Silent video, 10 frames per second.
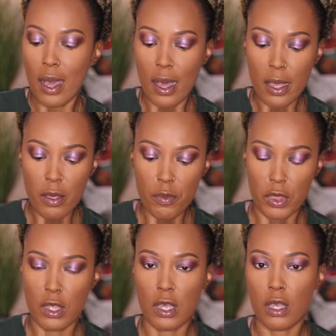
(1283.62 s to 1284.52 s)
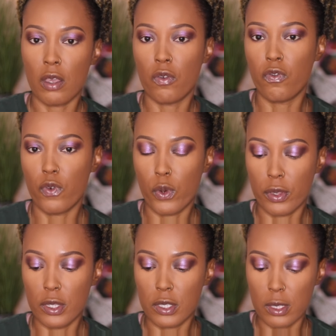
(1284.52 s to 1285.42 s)
I am thinking for
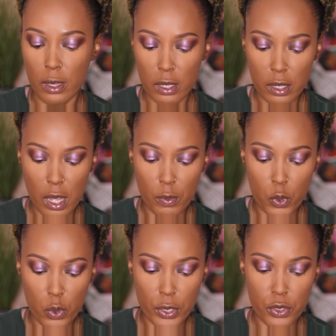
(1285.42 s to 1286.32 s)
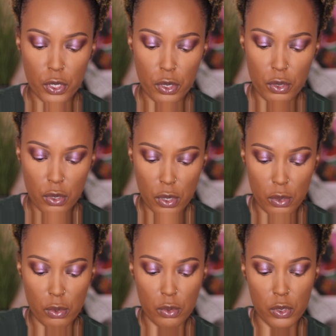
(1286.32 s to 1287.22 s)
this look, I'm going to
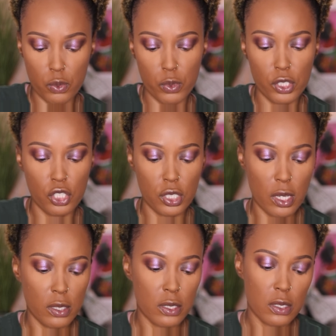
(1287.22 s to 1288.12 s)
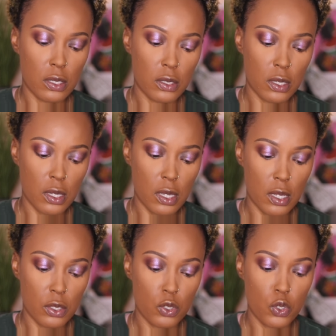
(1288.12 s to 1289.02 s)
use, which shade is this
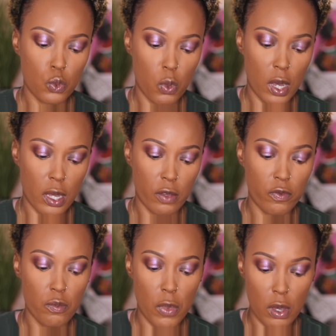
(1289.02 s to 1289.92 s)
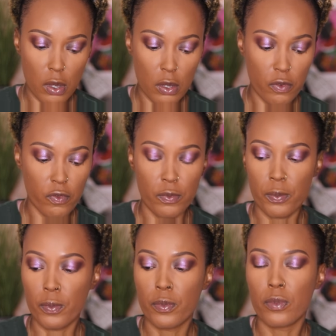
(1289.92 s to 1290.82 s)
again? Suave Mauve.
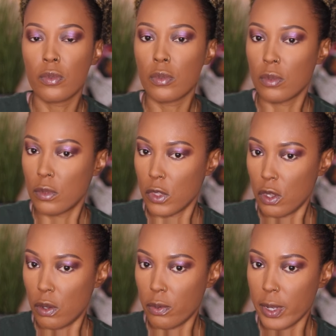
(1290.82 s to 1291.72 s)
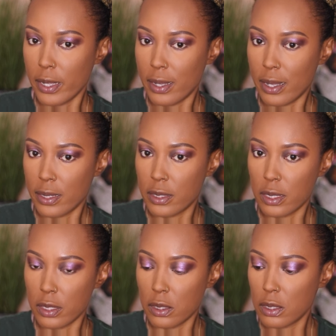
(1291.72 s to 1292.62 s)
All right, guys,
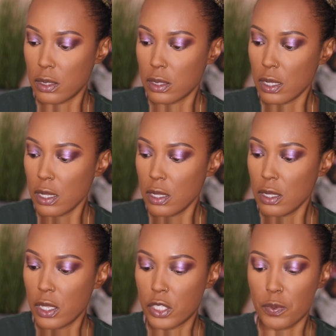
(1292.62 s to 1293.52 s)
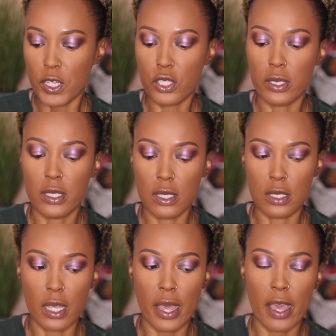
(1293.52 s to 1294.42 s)
let's see. Especially
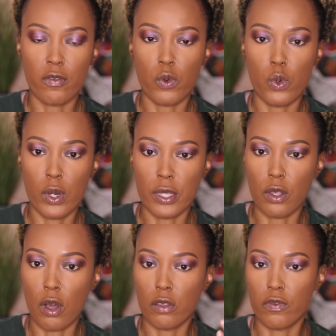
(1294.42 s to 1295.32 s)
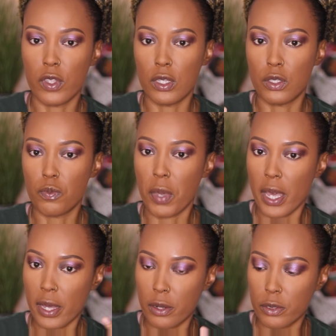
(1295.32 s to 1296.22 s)
since I have on all of these
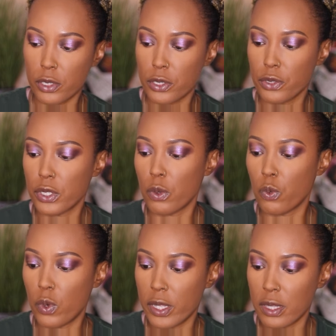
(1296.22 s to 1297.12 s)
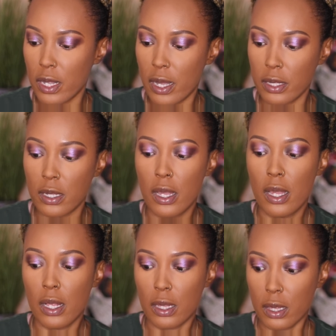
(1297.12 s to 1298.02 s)
powders and whatnot,
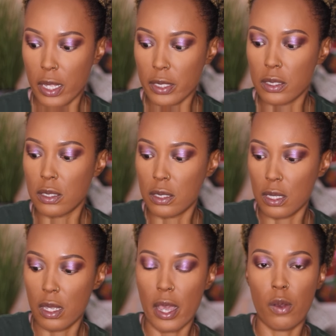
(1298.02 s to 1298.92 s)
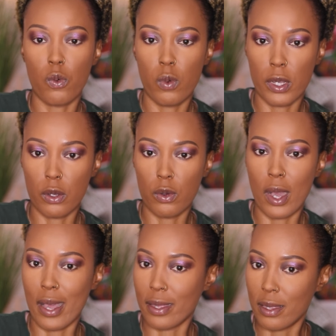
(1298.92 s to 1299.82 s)
let's see how well
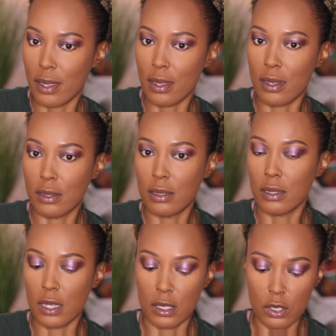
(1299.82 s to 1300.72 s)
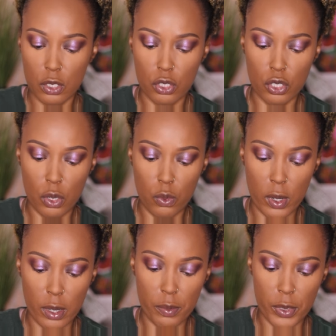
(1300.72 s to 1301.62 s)
I can get it to show
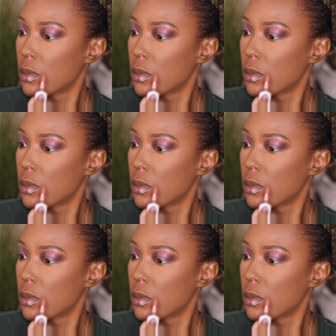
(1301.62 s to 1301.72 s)
up.